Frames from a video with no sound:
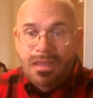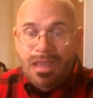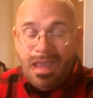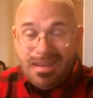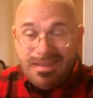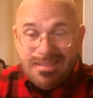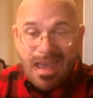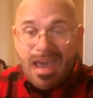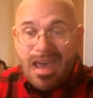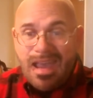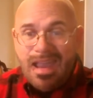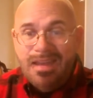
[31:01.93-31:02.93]
and
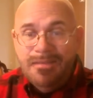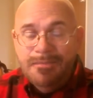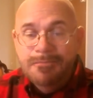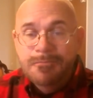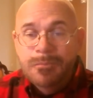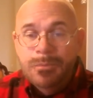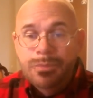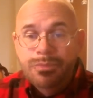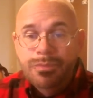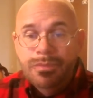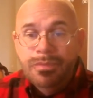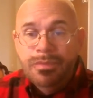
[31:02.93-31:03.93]
died
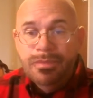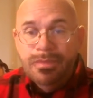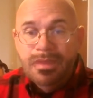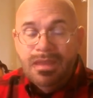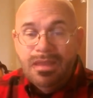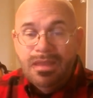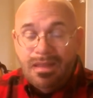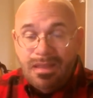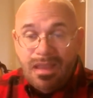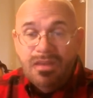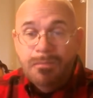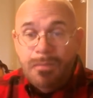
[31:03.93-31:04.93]
at
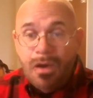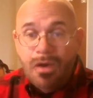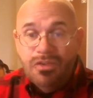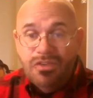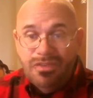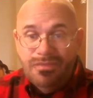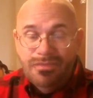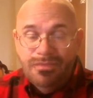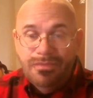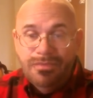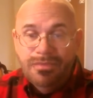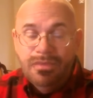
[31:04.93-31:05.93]
the end of March,
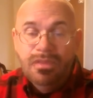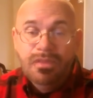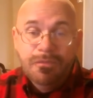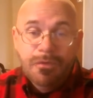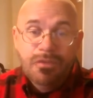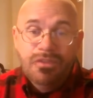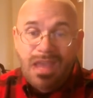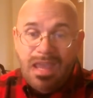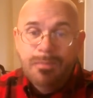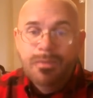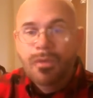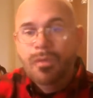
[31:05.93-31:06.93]
1st of
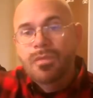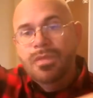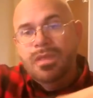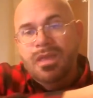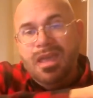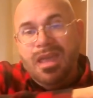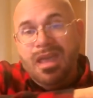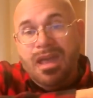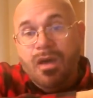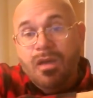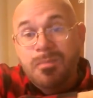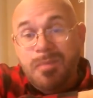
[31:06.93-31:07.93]
April,
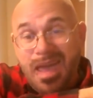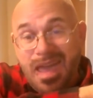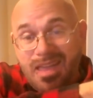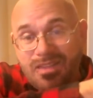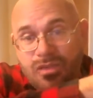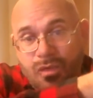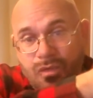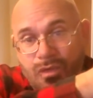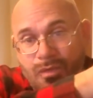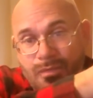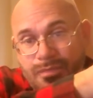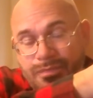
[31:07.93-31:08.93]
on the Passover.
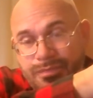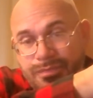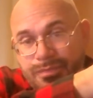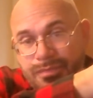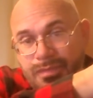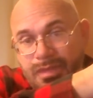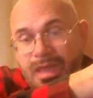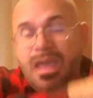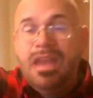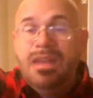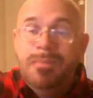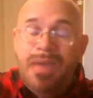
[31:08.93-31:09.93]

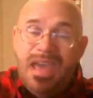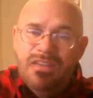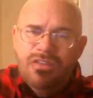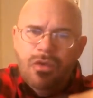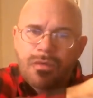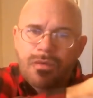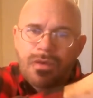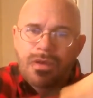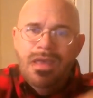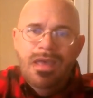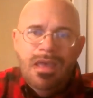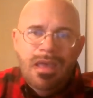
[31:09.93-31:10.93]
And he passed over
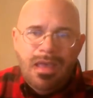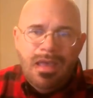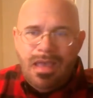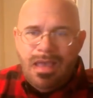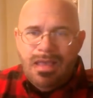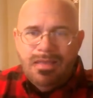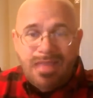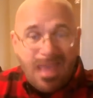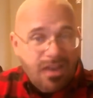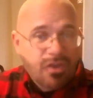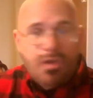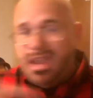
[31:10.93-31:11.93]

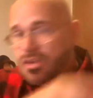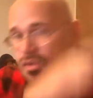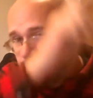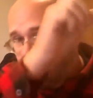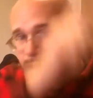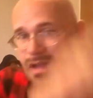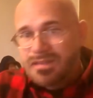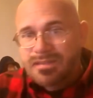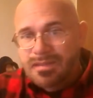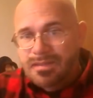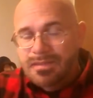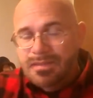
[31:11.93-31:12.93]
that great
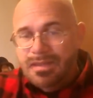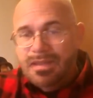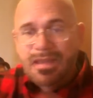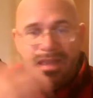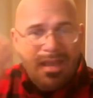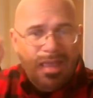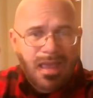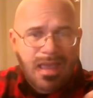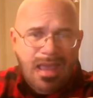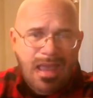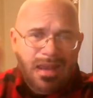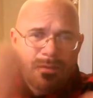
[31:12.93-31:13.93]
cross,
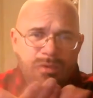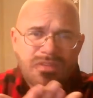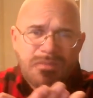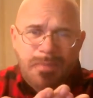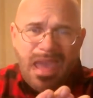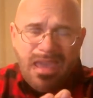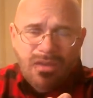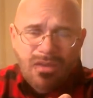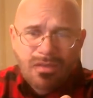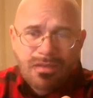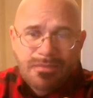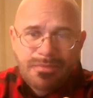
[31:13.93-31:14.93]
and he was impaled.